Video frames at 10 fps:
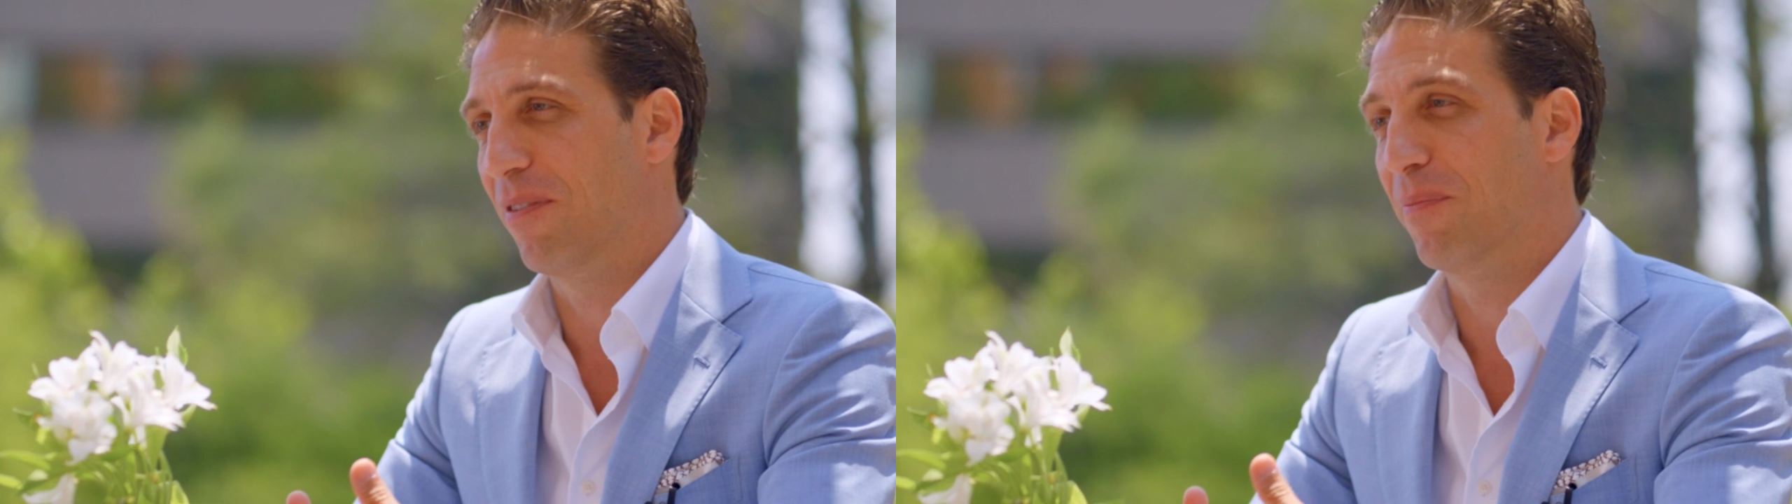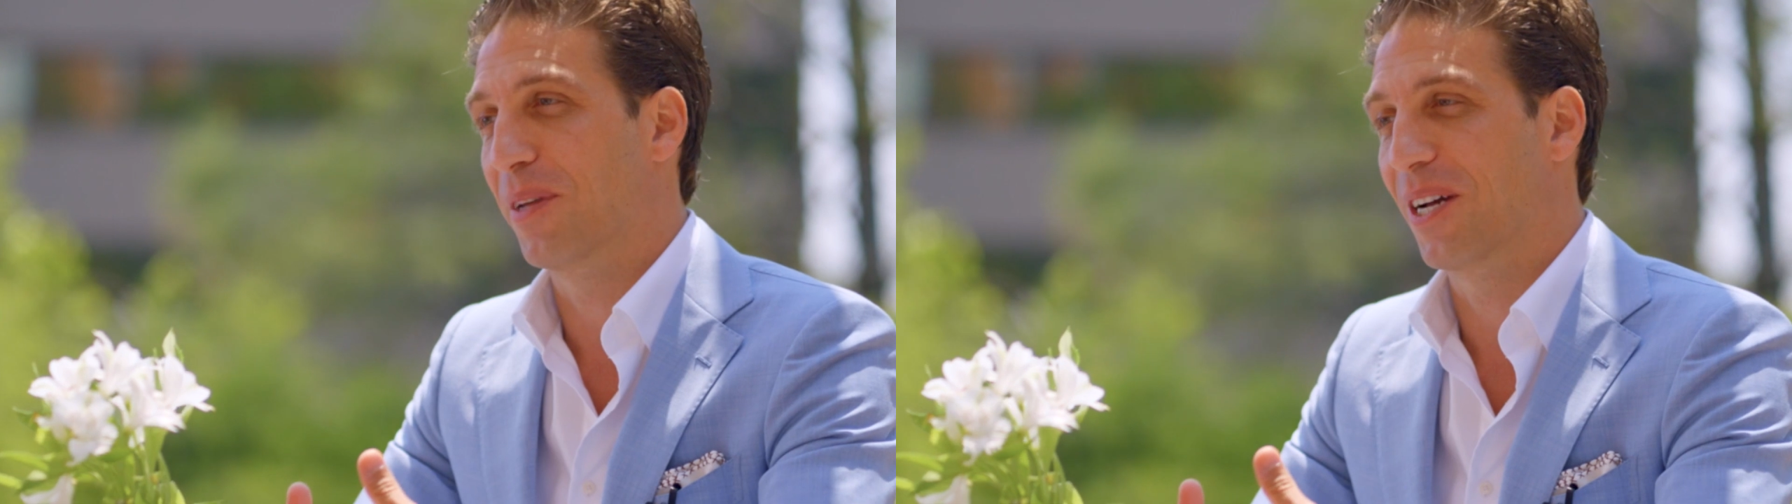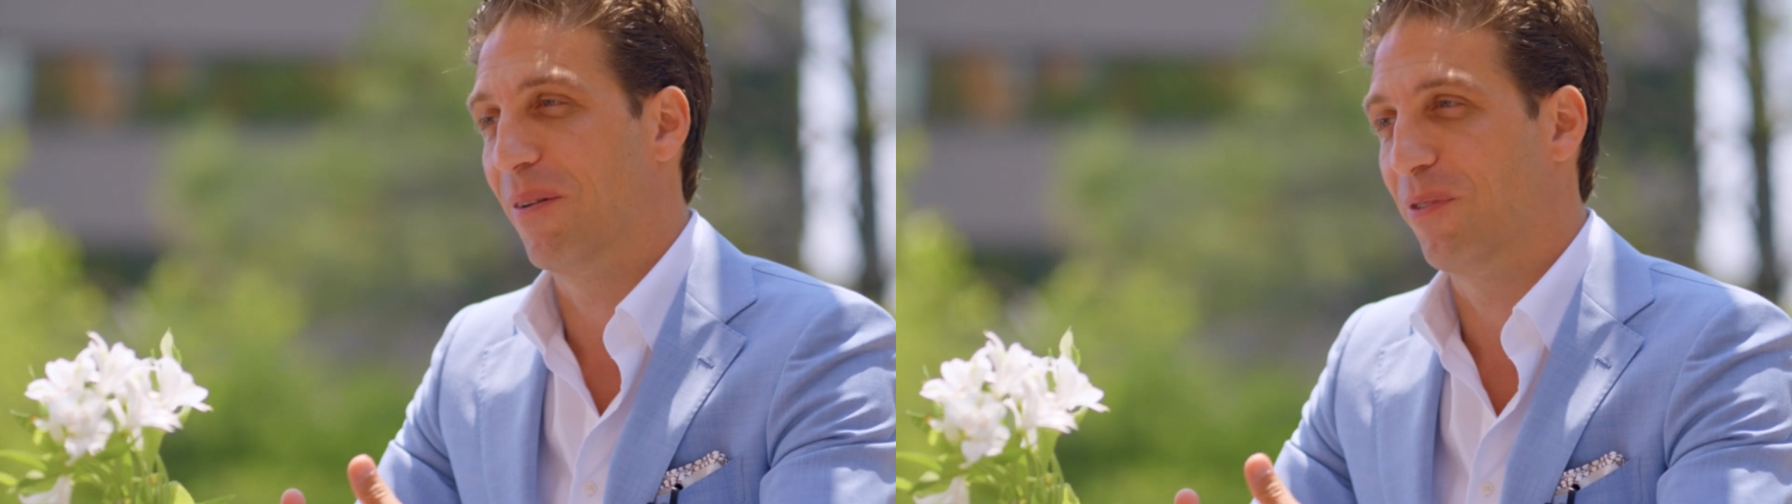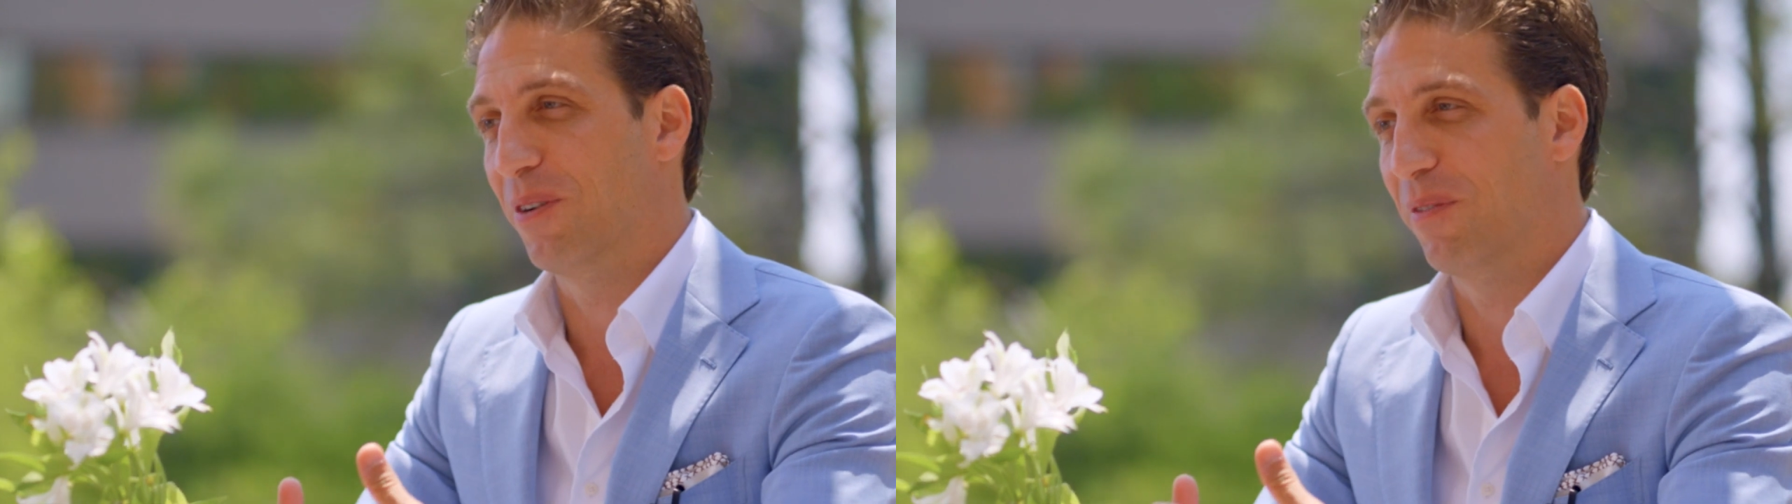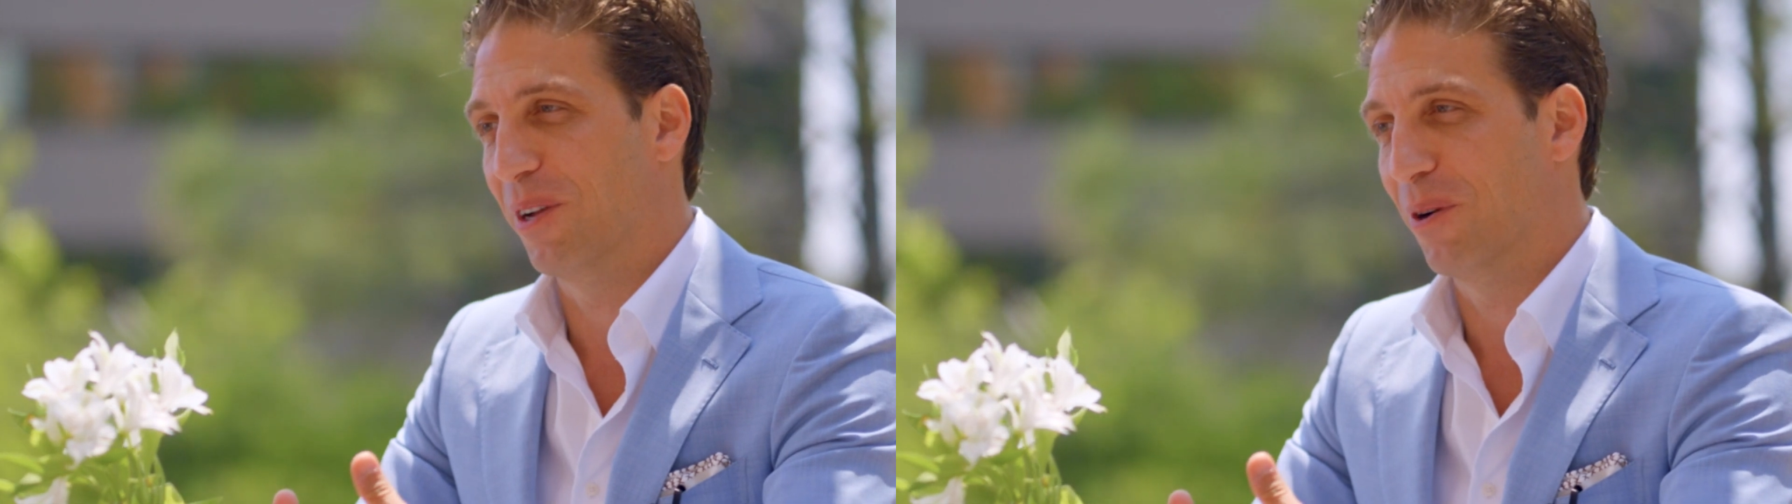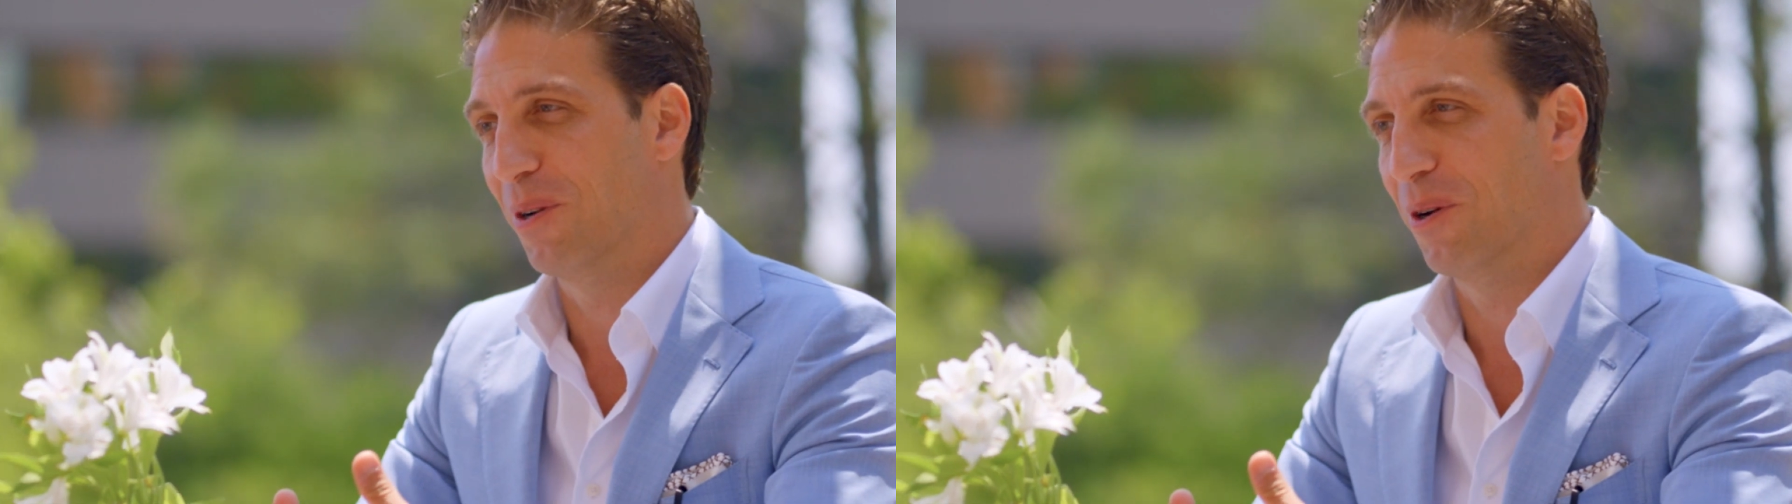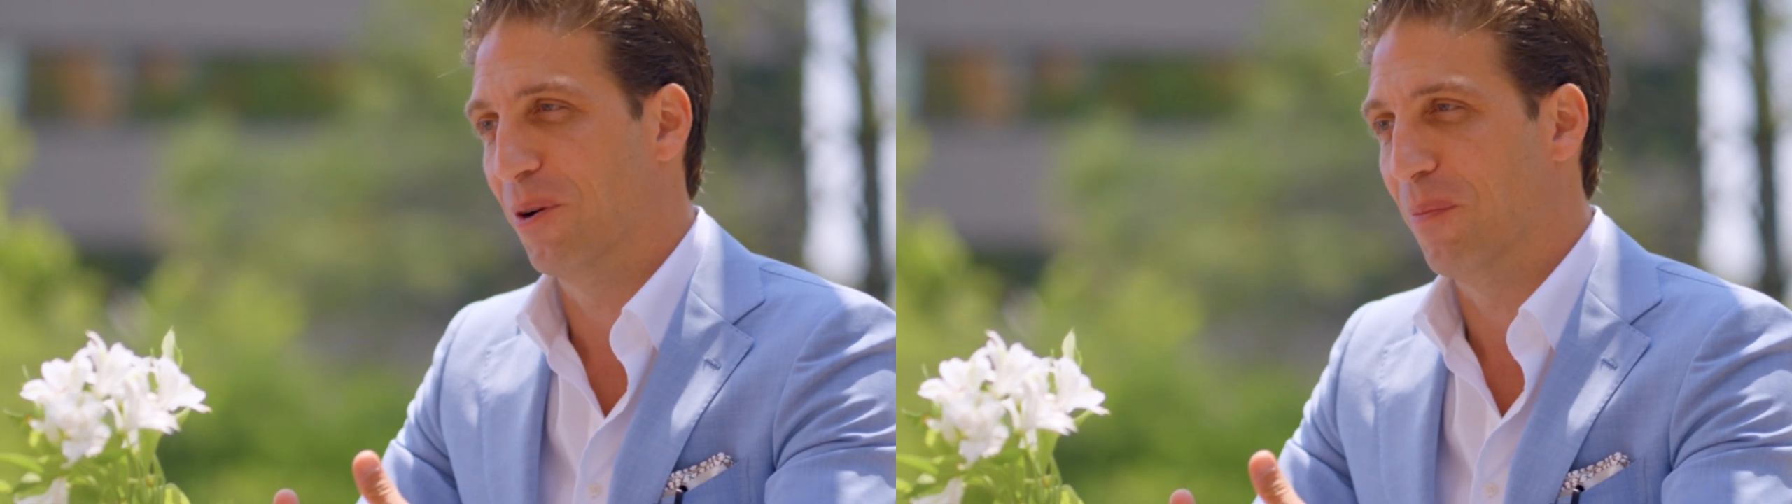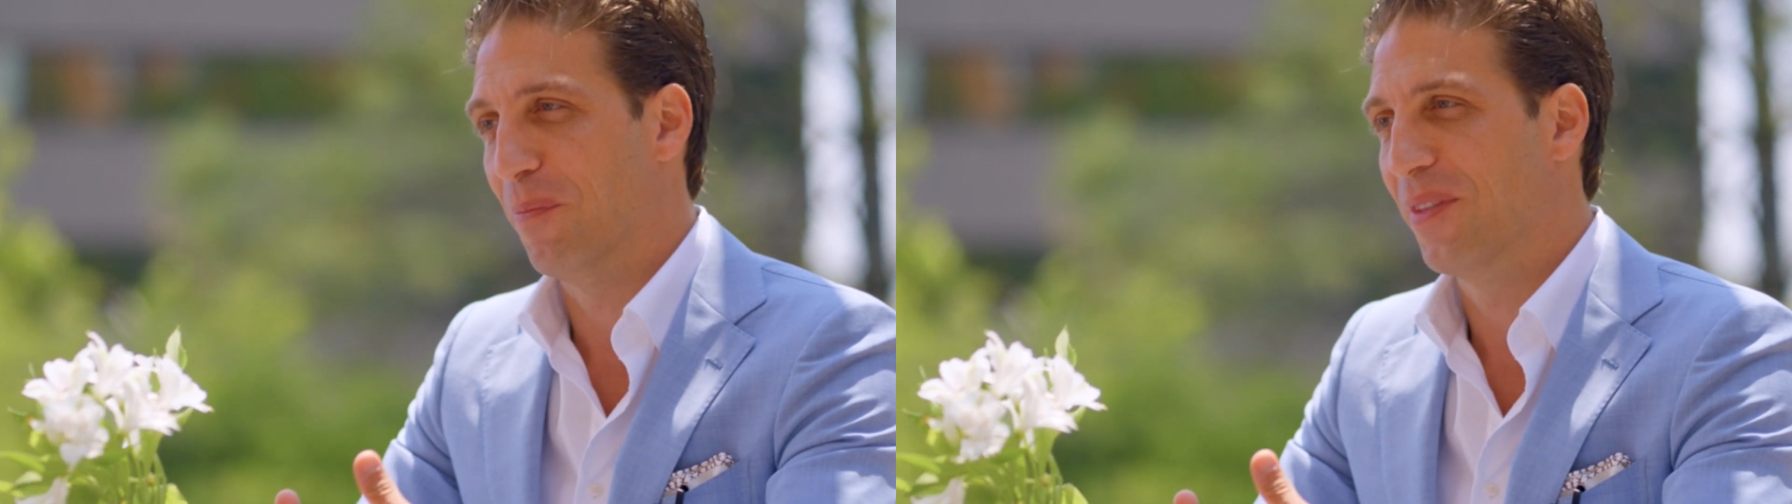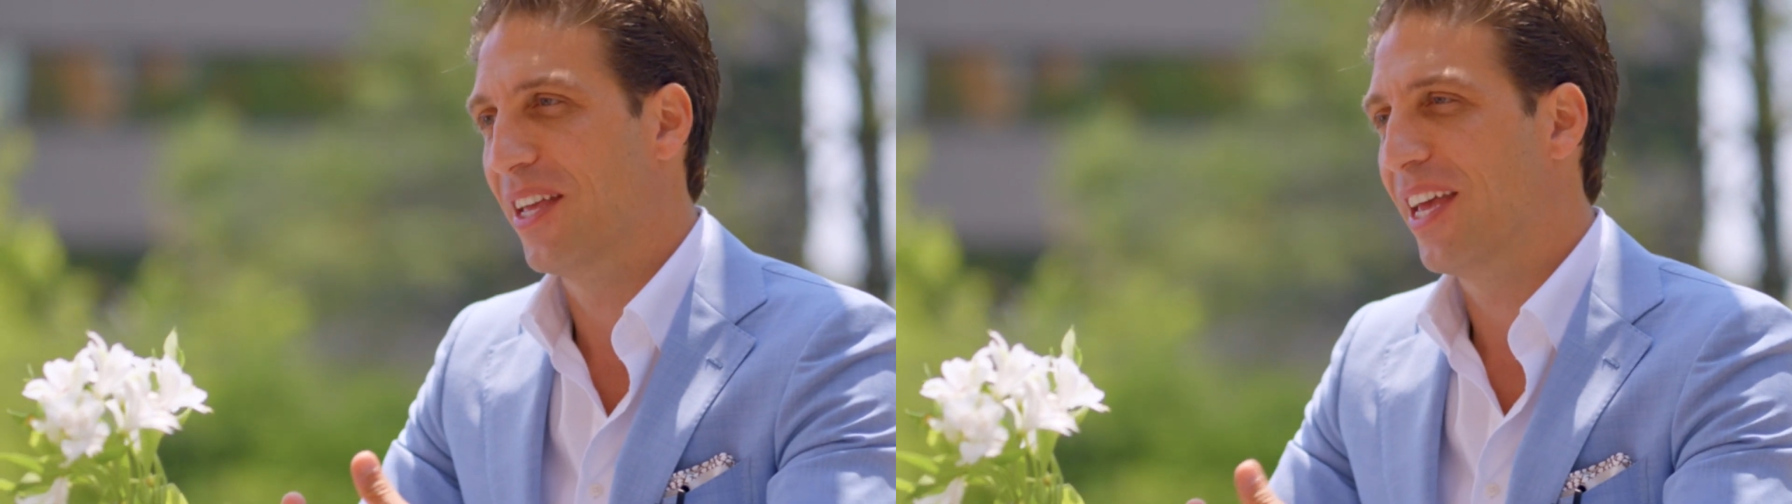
from the comfort of their own home.